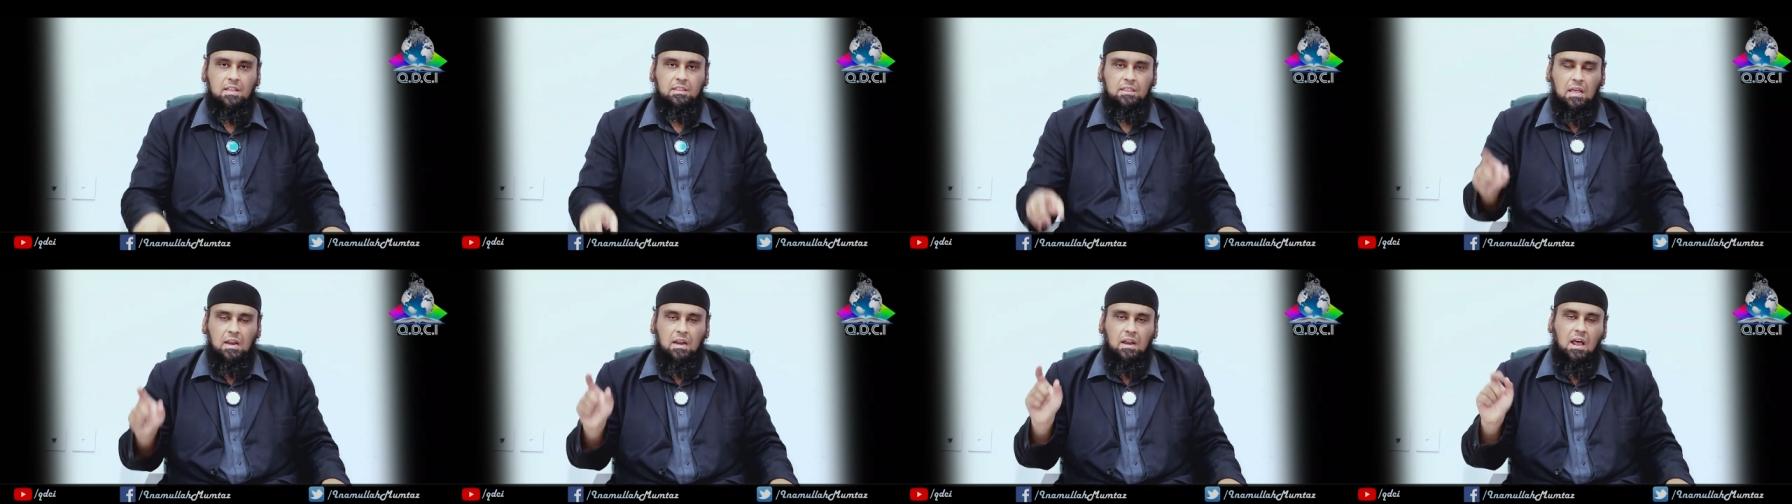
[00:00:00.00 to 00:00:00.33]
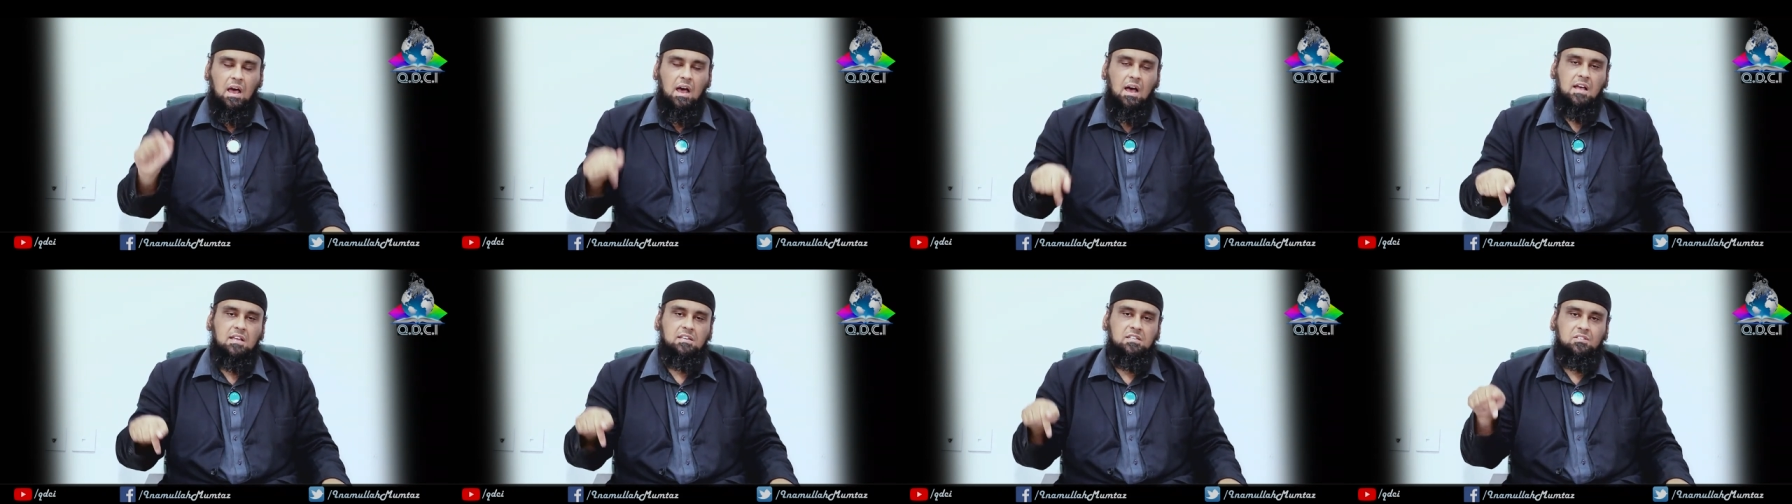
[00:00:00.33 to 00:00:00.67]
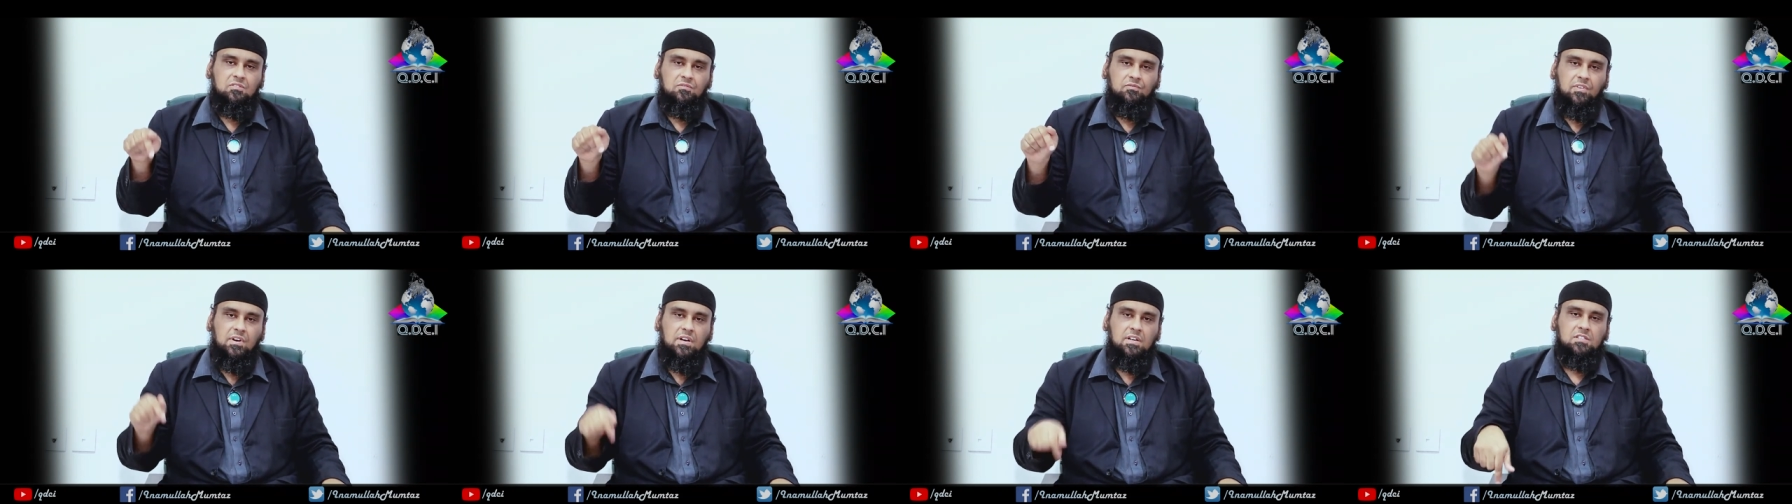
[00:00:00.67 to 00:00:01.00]
The
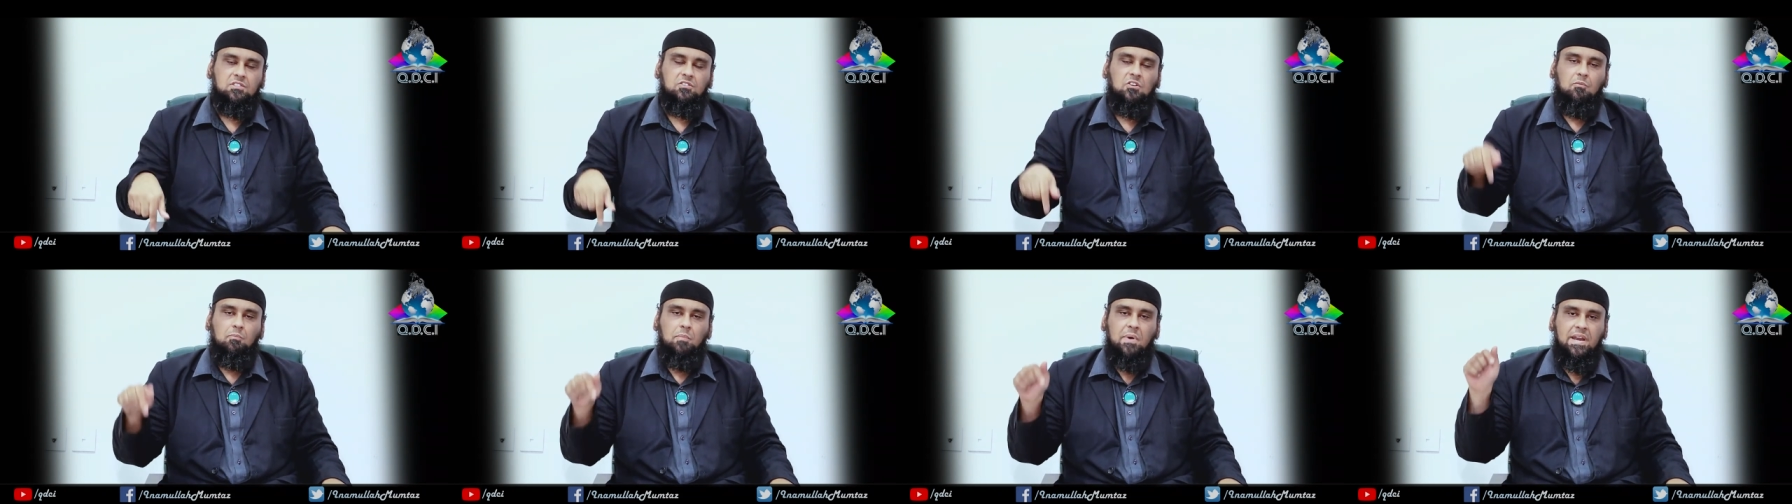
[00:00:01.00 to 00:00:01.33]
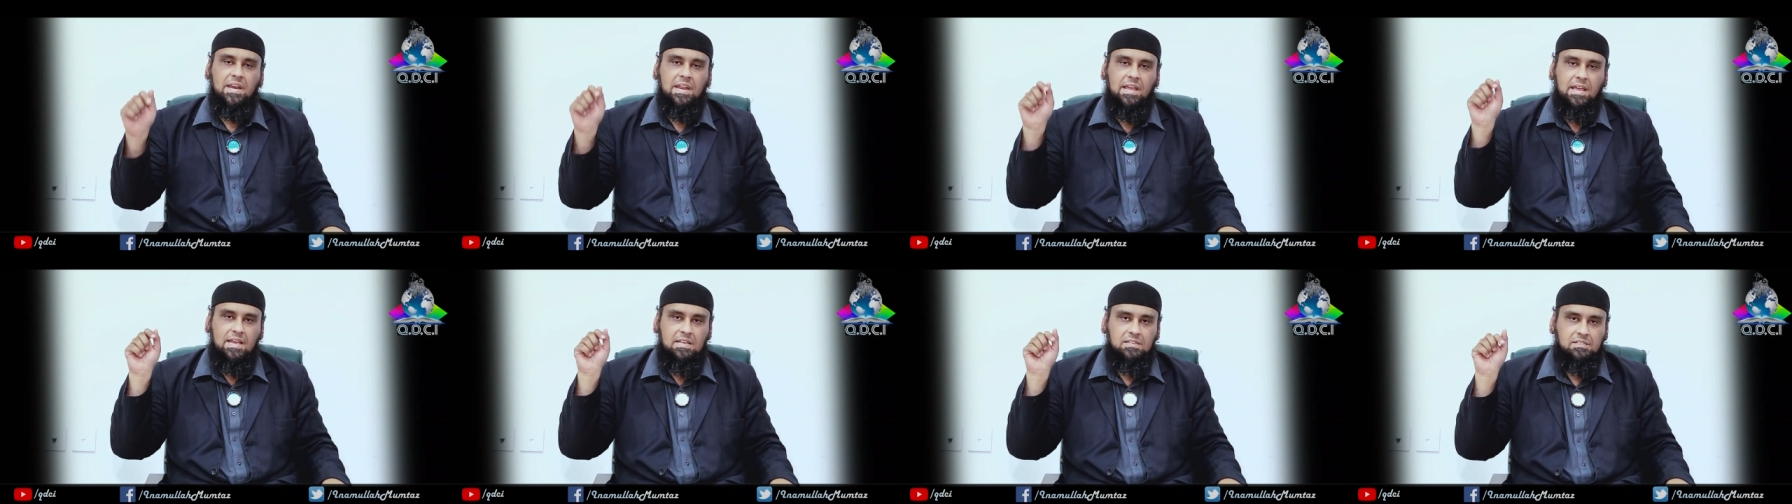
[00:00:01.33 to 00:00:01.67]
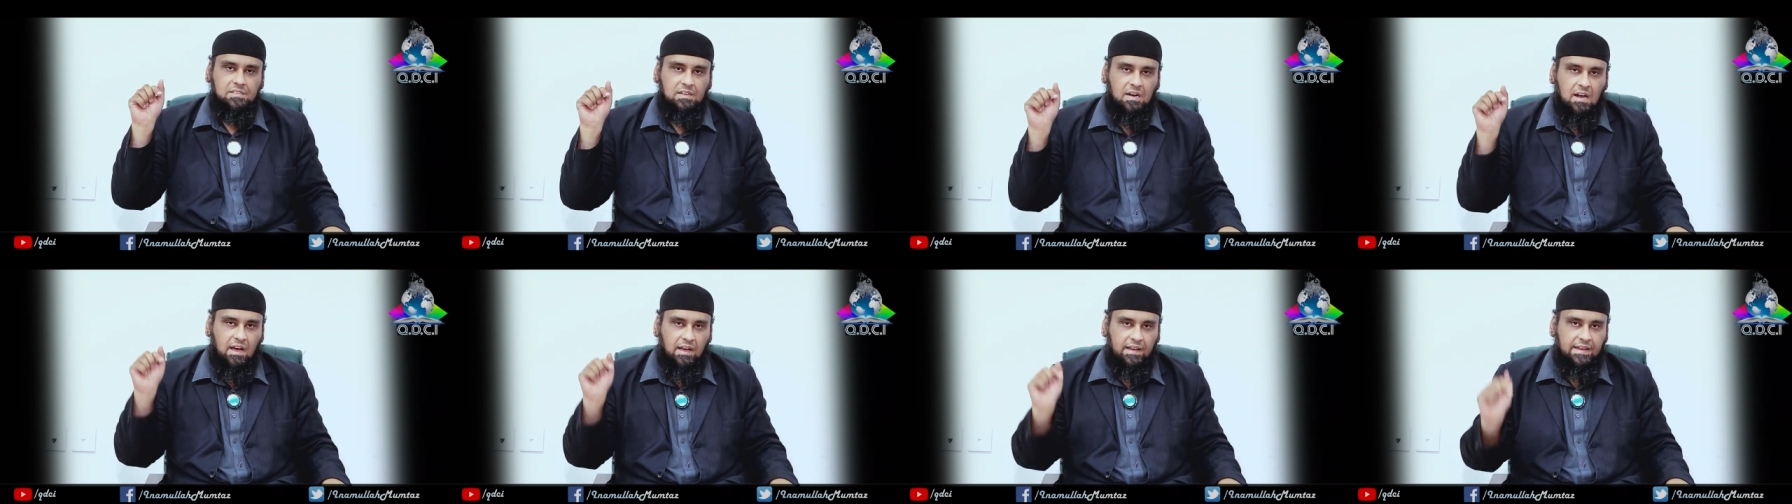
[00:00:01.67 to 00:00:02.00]
last verse of Bani
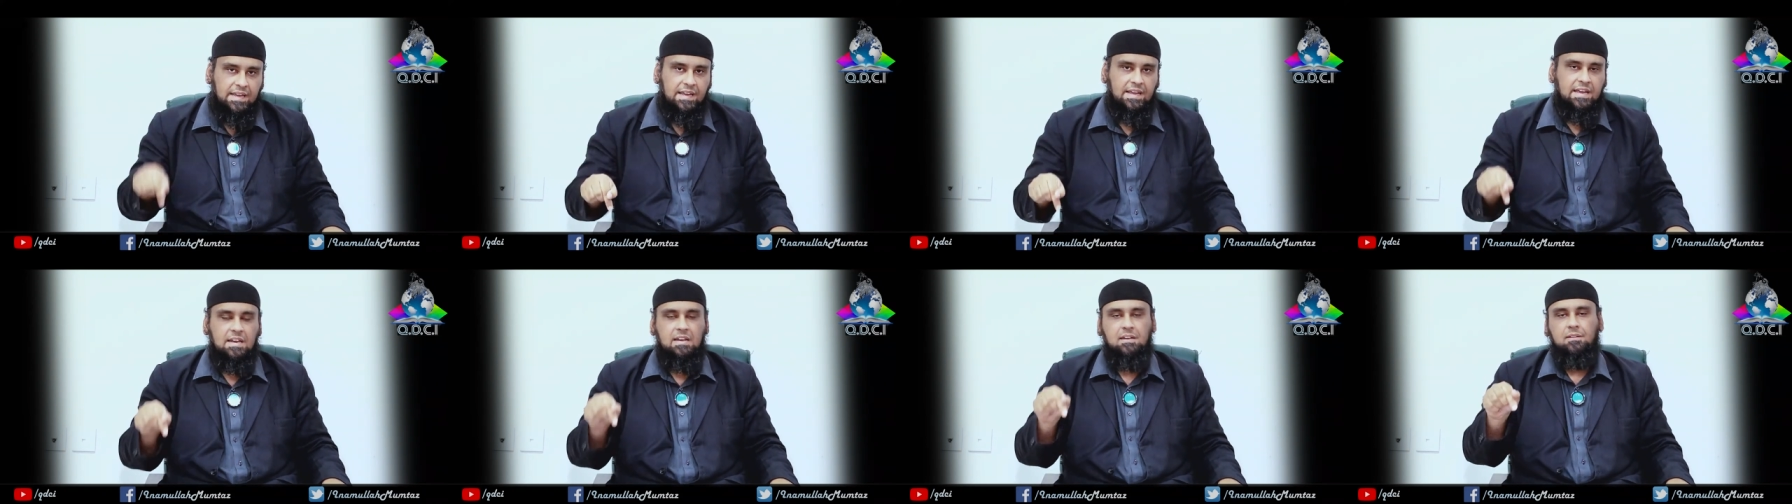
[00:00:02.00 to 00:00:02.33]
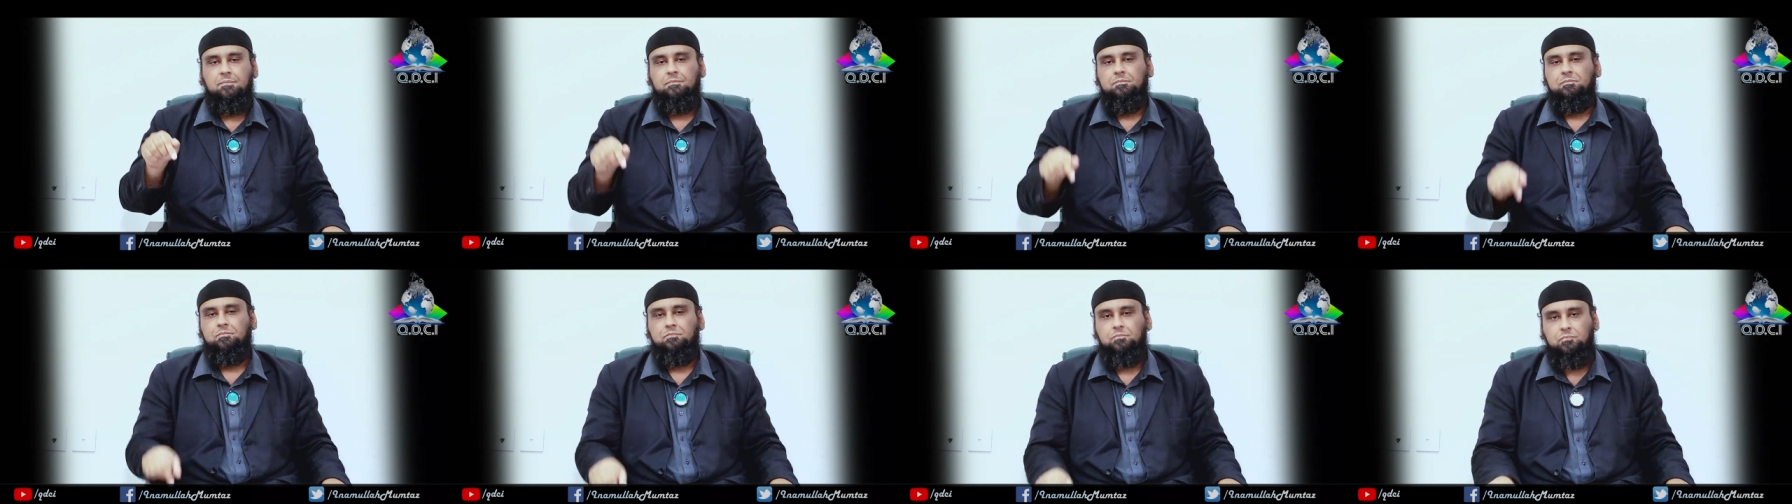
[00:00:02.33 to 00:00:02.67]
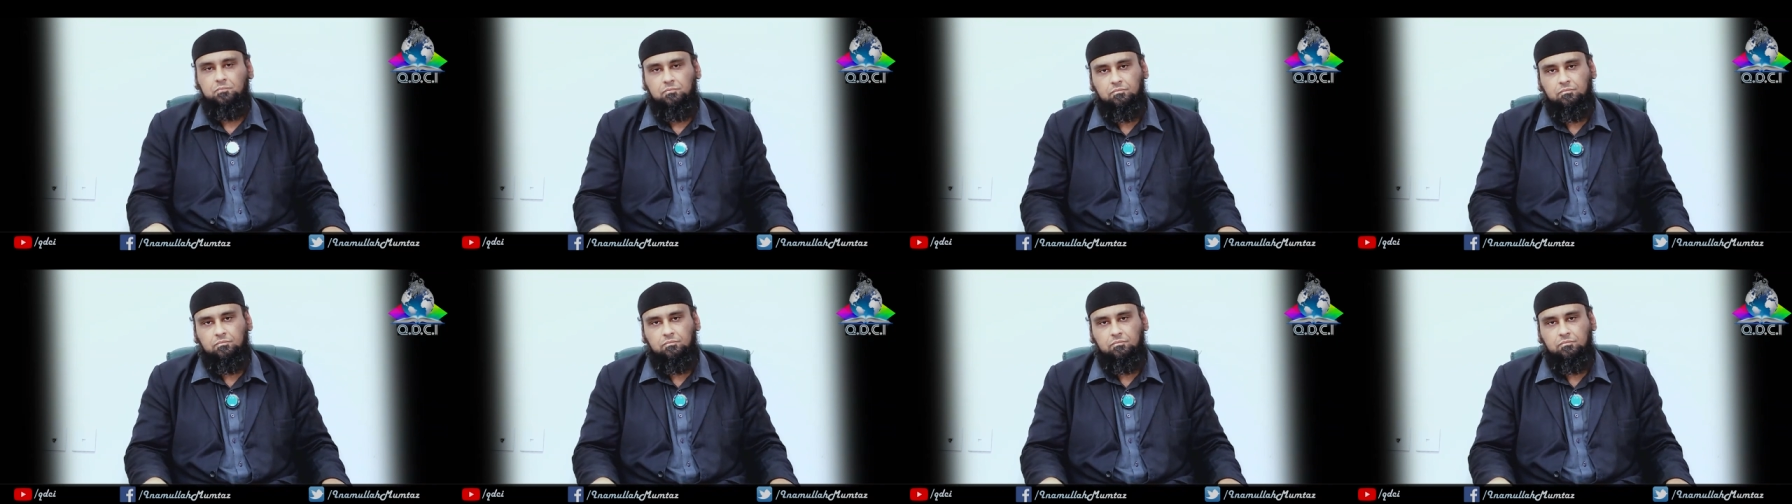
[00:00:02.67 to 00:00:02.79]
Israel.